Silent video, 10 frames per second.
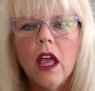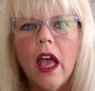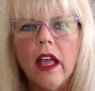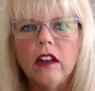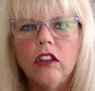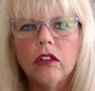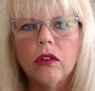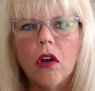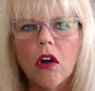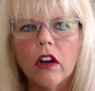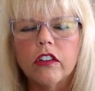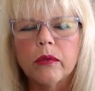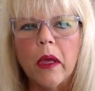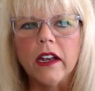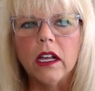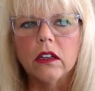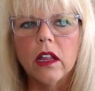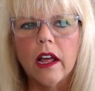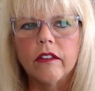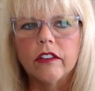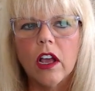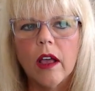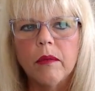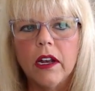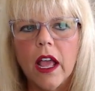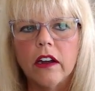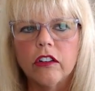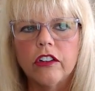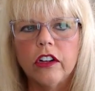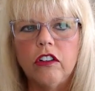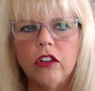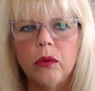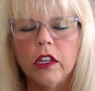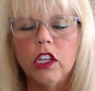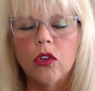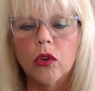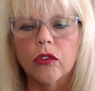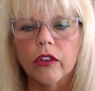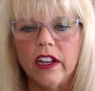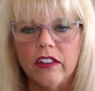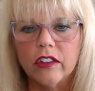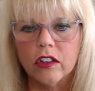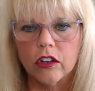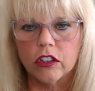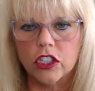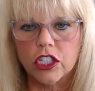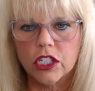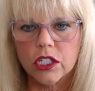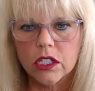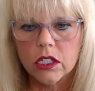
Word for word: and you are spending a lot of time and energy doing your research.